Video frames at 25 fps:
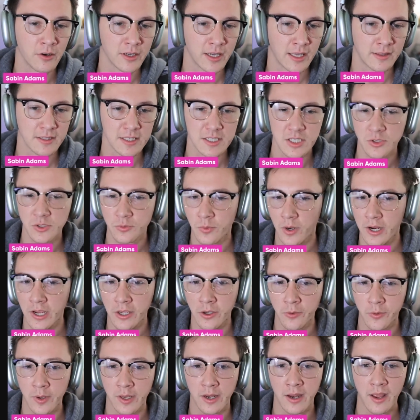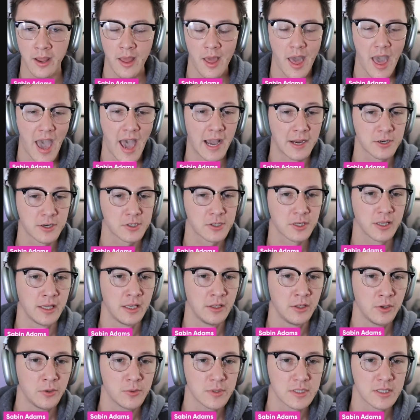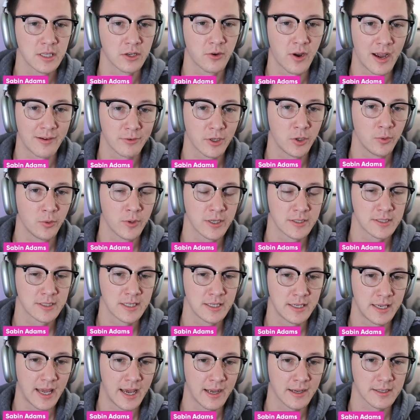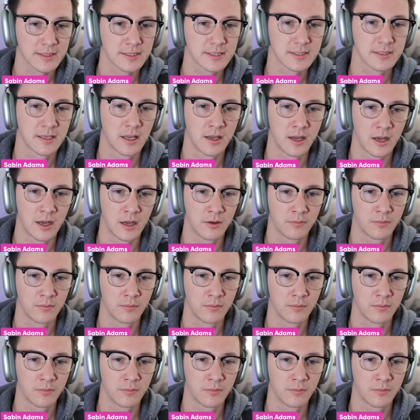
And this is where you would actually use the GraphQL syntax, the